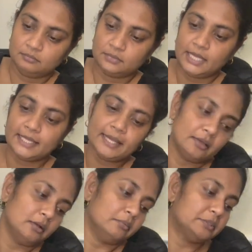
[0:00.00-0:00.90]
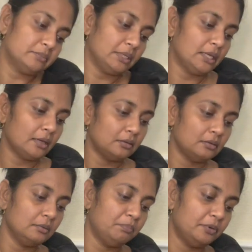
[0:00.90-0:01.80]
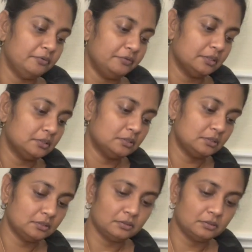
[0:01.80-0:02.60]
And that helps me get a perfect